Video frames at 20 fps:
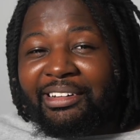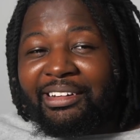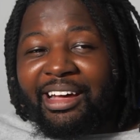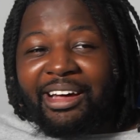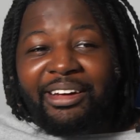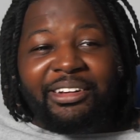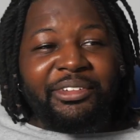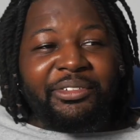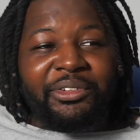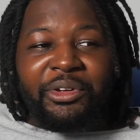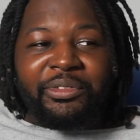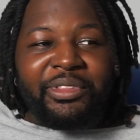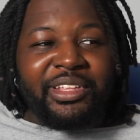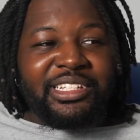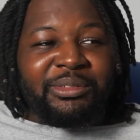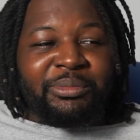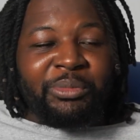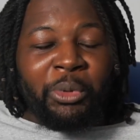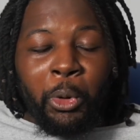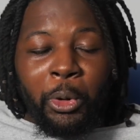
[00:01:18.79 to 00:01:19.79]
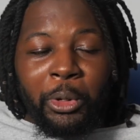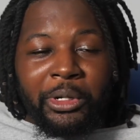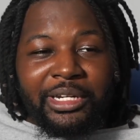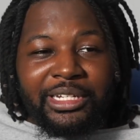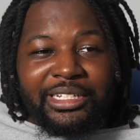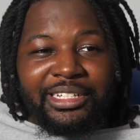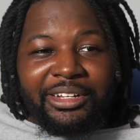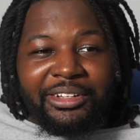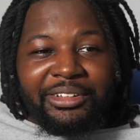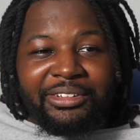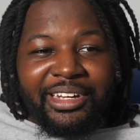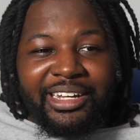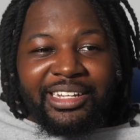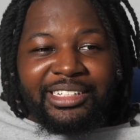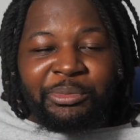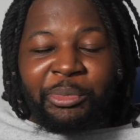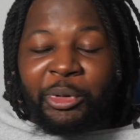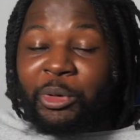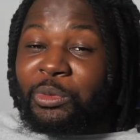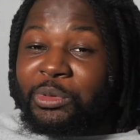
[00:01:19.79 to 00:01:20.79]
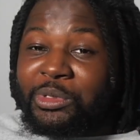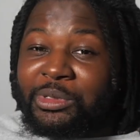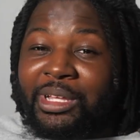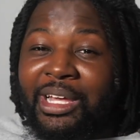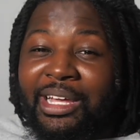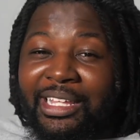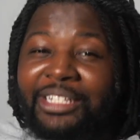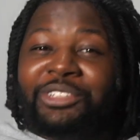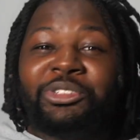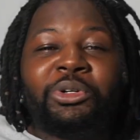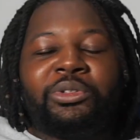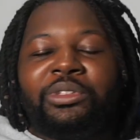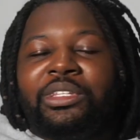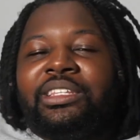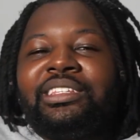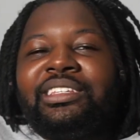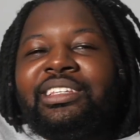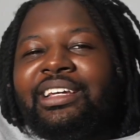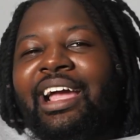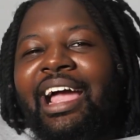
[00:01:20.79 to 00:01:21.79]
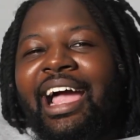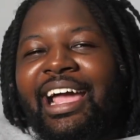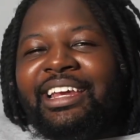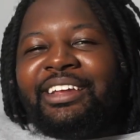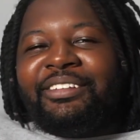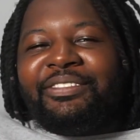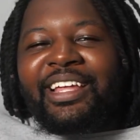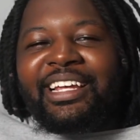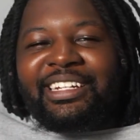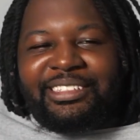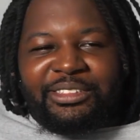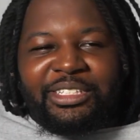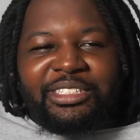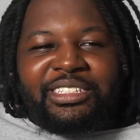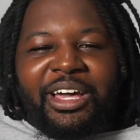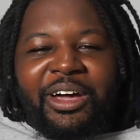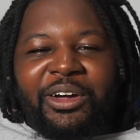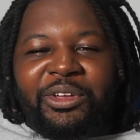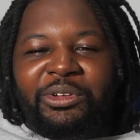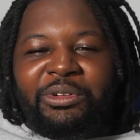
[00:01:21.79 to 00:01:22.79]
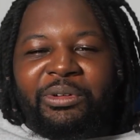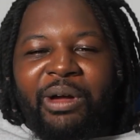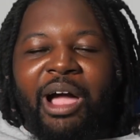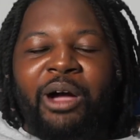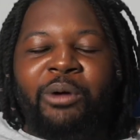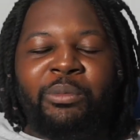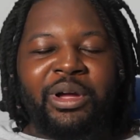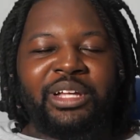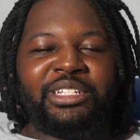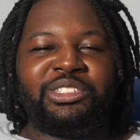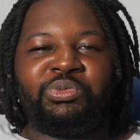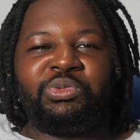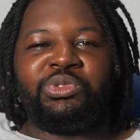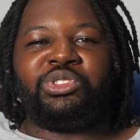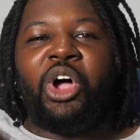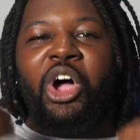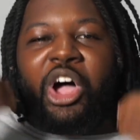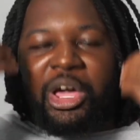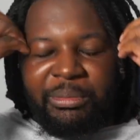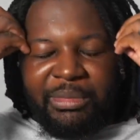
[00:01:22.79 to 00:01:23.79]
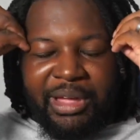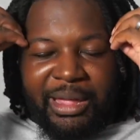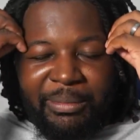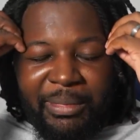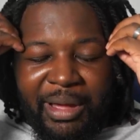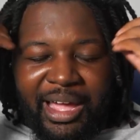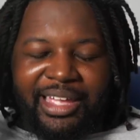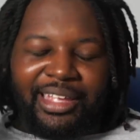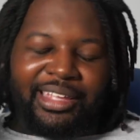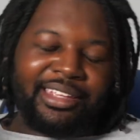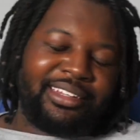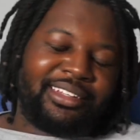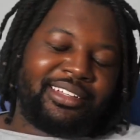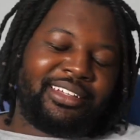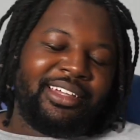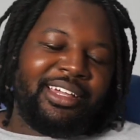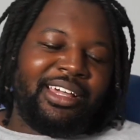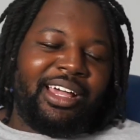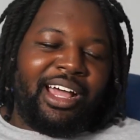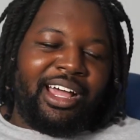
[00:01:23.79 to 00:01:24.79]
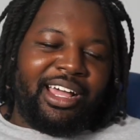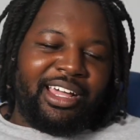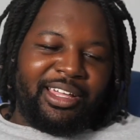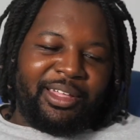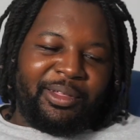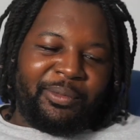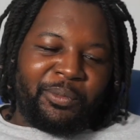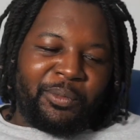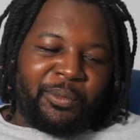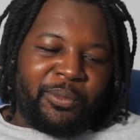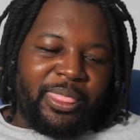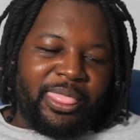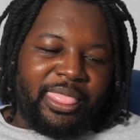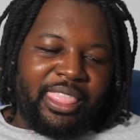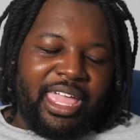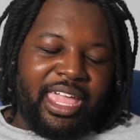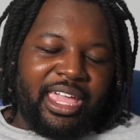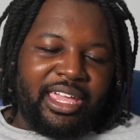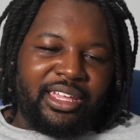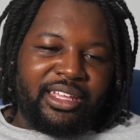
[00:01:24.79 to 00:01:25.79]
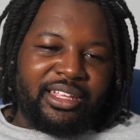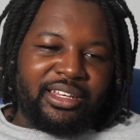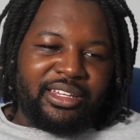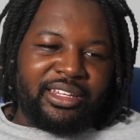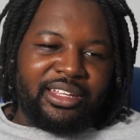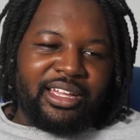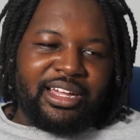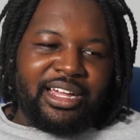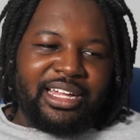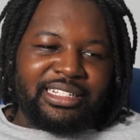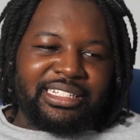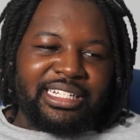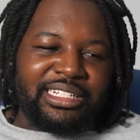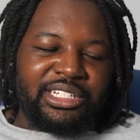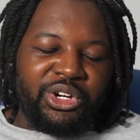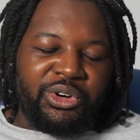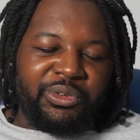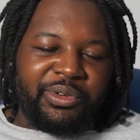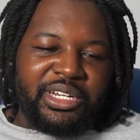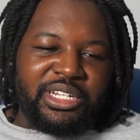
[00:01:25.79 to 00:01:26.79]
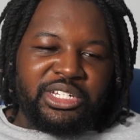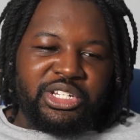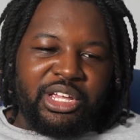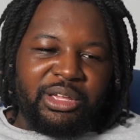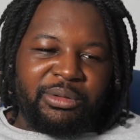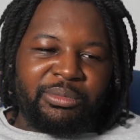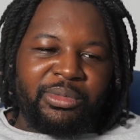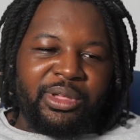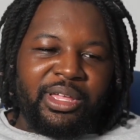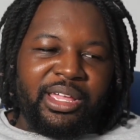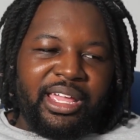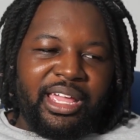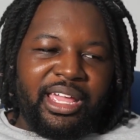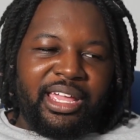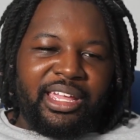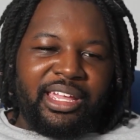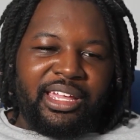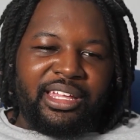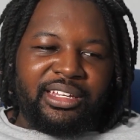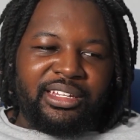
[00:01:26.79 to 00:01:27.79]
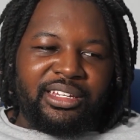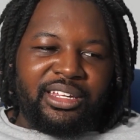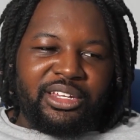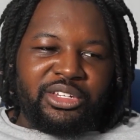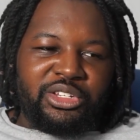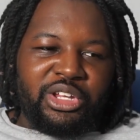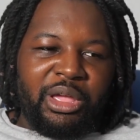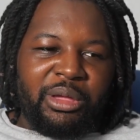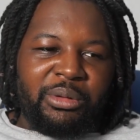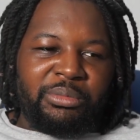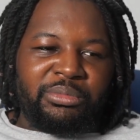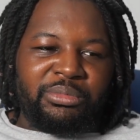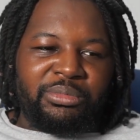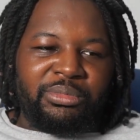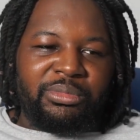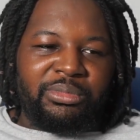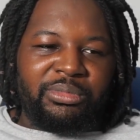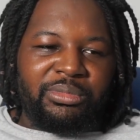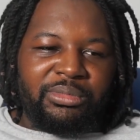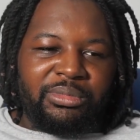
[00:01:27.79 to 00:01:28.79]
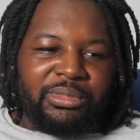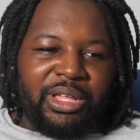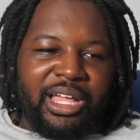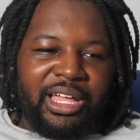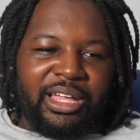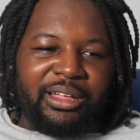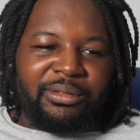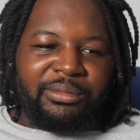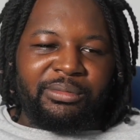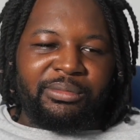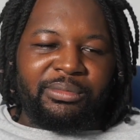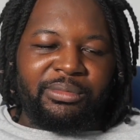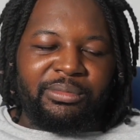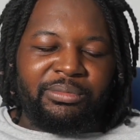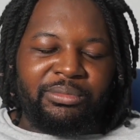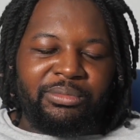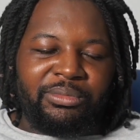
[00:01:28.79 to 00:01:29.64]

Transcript: I don't even know if that's important to tell you guys, but it was so kind of like to tell you how much was on my mind. Um, and I sent it over to Jem, and Jem um,